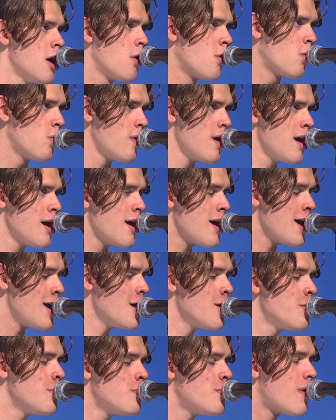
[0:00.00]
where
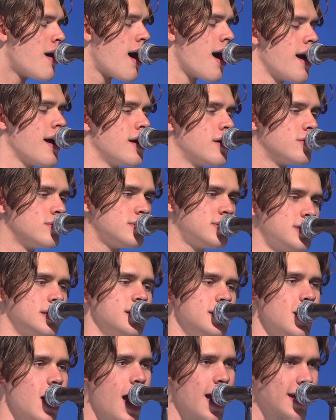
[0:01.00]
am I? How
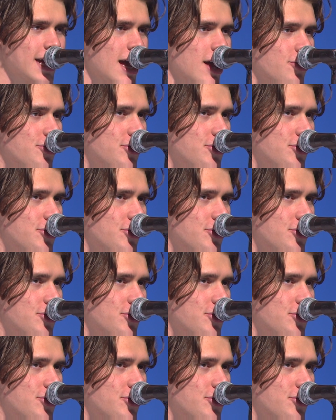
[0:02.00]
did I get